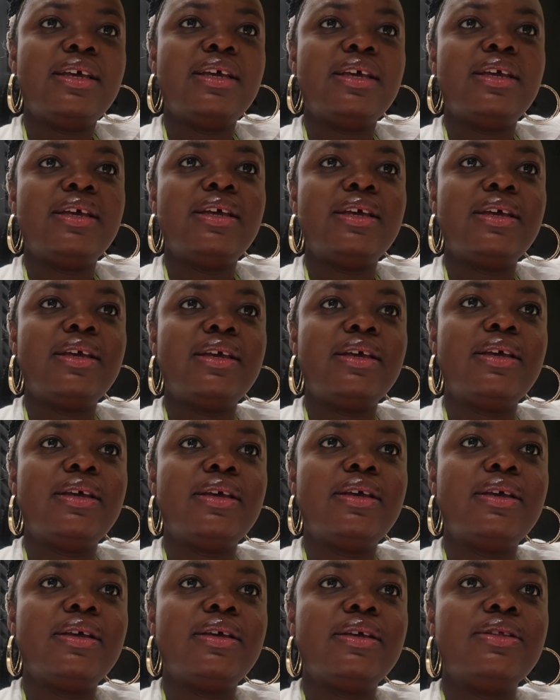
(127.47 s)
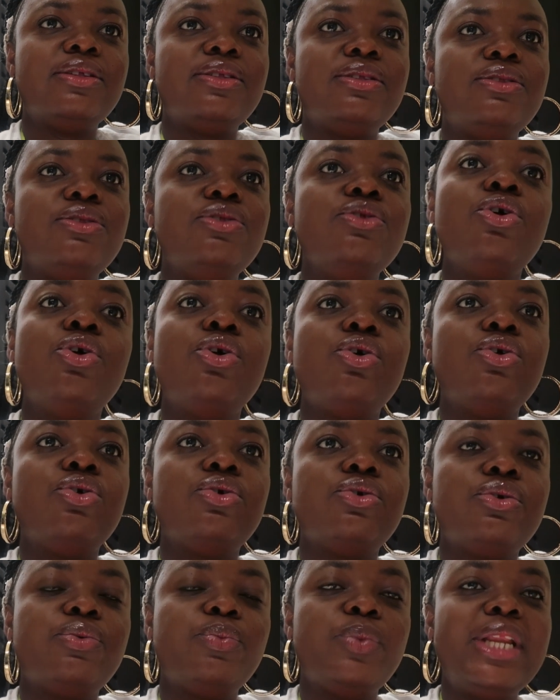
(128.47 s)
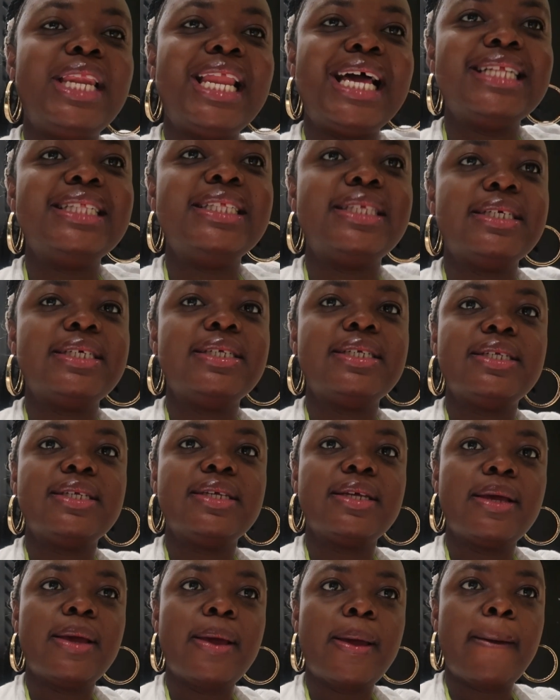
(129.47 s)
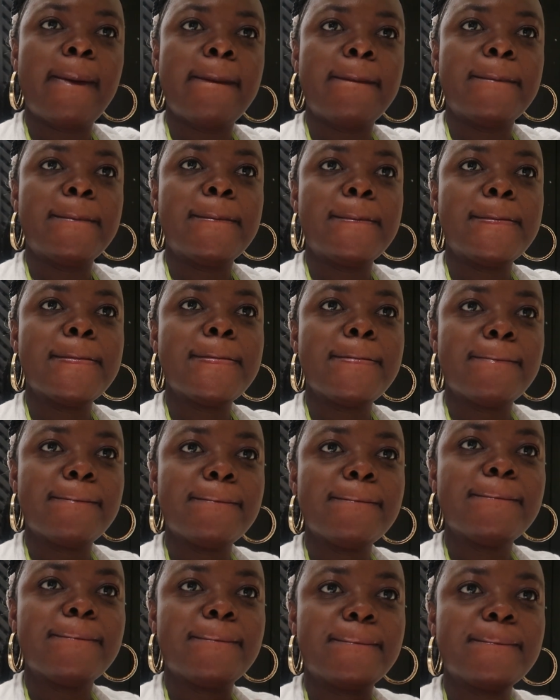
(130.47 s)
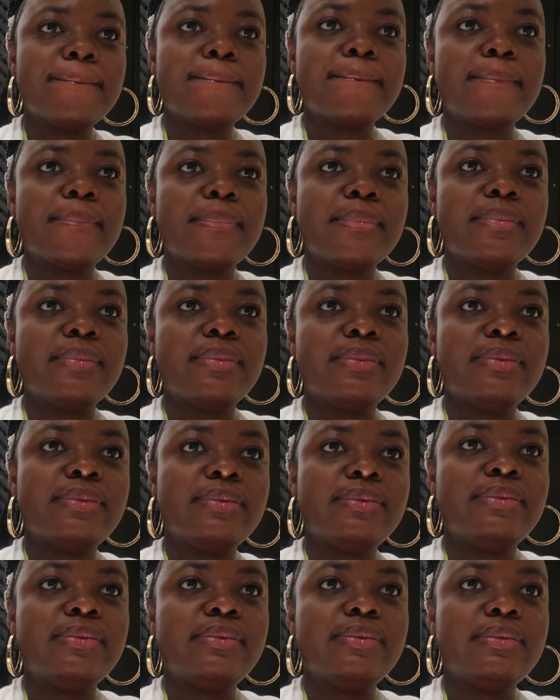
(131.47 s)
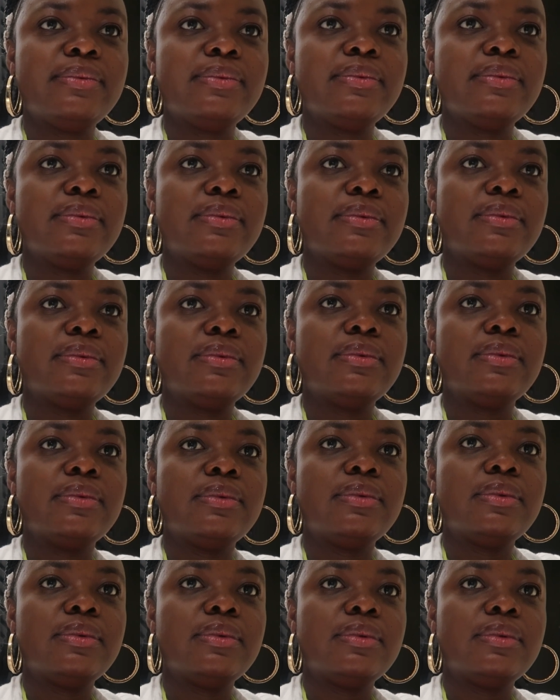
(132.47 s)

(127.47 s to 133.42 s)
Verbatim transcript: What, to the hotel? no, we landed. We landed before 6. When we landed, it was 5.57,